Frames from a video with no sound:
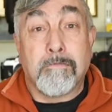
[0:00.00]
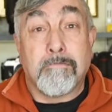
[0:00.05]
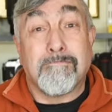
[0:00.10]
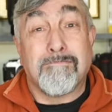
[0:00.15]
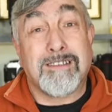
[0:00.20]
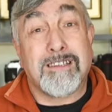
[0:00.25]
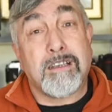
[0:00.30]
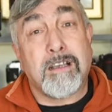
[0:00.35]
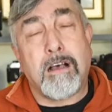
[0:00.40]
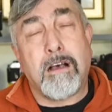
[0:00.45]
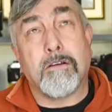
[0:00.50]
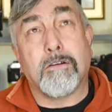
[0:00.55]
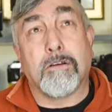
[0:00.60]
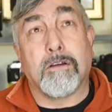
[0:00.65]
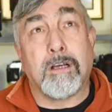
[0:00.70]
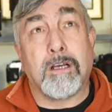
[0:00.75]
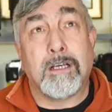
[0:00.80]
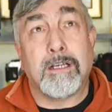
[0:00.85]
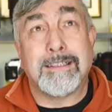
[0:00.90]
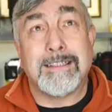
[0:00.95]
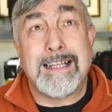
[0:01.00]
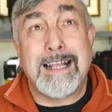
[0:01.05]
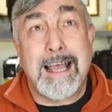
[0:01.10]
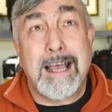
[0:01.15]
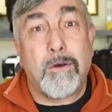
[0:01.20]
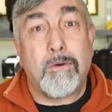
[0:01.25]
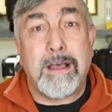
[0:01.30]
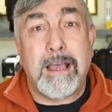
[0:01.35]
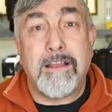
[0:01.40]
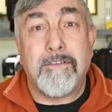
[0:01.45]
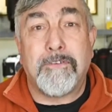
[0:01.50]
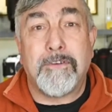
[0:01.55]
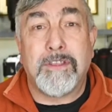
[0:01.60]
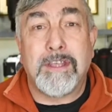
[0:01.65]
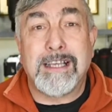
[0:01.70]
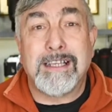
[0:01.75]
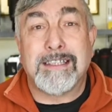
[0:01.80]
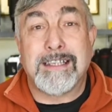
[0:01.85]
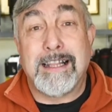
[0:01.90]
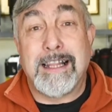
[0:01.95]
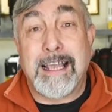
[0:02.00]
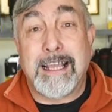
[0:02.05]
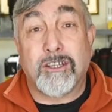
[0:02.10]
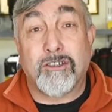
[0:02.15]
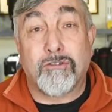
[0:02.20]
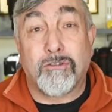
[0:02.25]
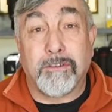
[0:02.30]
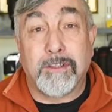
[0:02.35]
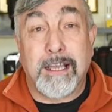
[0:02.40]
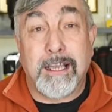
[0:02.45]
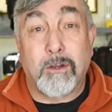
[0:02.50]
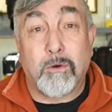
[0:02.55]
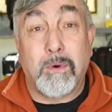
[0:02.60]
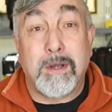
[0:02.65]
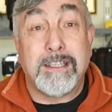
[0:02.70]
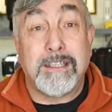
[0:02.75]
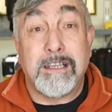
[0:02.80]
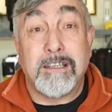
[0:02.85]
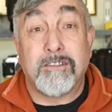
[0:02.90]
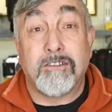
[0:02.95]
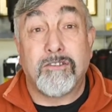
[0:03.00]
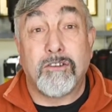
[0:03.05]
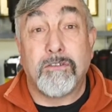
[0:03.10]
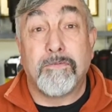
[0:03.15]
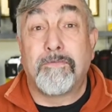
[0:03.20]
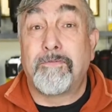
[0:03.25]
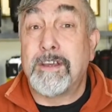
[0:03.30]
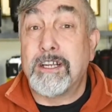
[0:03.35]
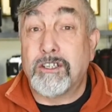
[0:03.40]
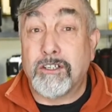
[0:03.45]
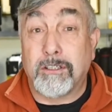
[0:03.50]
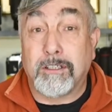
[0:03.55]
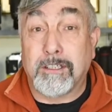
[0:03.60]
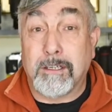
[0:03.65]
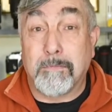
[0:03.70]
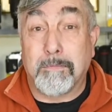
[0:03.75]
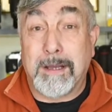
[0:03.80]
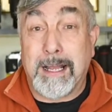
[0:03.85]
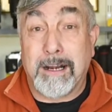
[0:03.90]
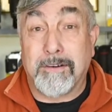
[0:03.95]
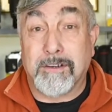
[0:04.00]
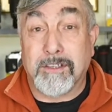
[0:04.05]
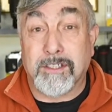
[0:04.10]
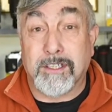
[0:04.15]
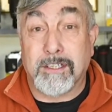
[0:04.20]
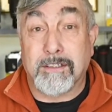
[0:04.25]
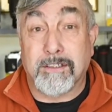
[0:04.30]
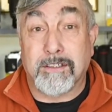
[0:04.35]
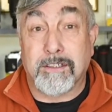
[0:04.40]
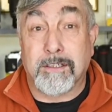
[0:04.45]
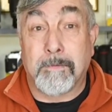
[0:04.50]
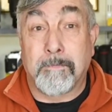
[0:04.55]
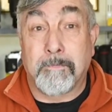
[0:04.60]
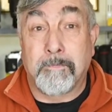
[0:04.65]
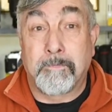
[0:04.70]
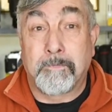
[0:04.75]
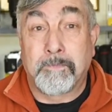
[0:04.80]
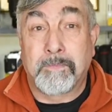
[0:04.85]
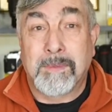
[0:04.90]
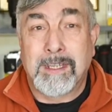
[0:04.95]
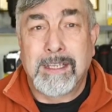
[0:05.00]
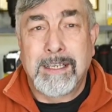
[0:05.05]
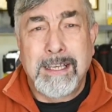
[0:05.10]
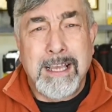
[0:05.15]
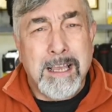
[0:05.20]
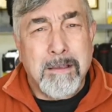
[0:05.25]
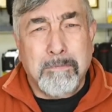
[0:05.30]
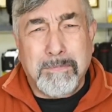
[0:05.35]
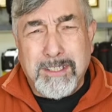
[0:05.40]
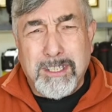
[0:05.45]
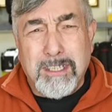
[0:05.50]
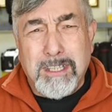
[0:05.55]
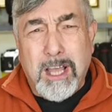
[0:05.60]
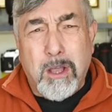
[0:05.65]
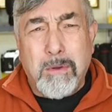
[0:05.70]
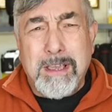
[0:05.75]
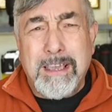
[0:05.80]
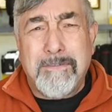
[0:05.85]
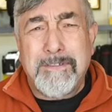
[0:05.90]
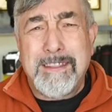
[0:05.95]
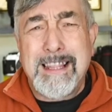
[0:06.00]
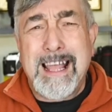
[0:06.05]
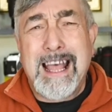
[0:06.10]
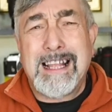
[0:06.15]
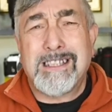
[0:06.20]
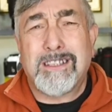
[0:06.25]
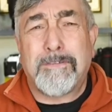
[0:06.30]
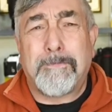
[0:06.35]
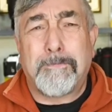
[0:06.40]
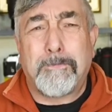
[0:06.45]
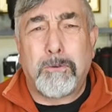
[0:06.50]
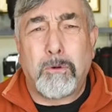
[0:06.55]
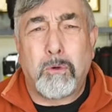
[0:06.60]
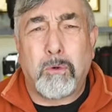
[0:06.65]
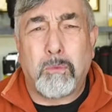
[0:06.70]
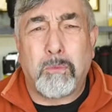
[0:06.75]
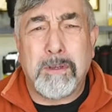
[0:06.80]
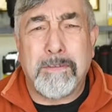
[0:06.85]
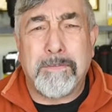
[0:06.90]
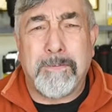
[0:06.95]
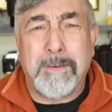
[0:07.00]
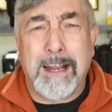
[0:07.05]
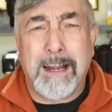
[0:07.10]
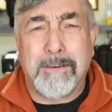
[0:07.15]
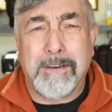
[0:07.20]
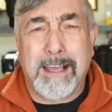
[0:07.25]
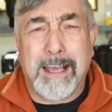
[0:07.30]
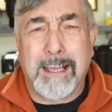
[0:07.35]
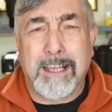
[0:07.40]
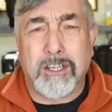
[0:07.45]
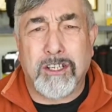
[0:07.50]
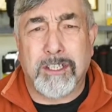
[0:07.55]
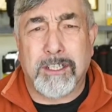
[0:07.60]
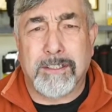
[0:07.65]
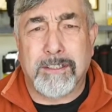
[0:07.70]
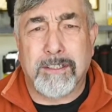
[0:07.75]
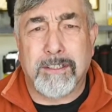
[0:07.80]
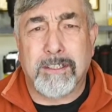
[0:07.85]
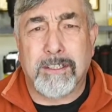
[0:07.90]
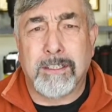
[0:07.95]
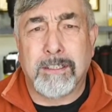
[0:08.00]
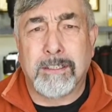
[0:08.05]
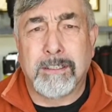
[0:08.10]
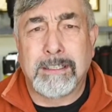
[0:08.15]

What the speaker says: So, now everything's electronic, we need to do visual comparisons. But you know, even that's fraught with variations.